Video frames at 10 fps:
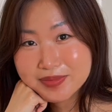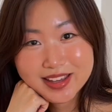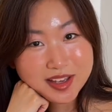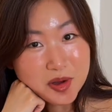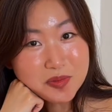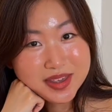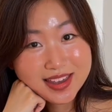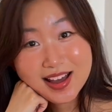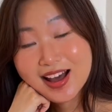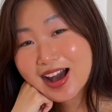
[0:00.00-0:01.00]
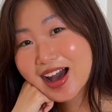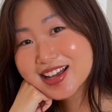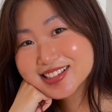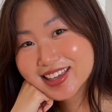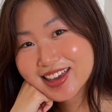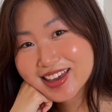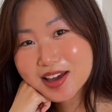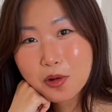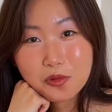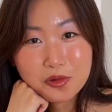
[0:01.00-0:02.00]
Naomi asking
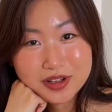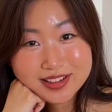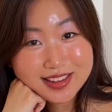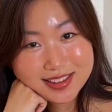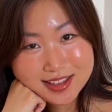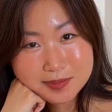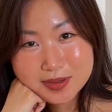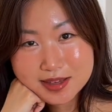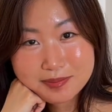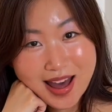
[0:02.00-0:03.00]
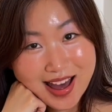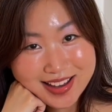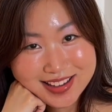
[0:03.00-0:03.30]
when he'd be back.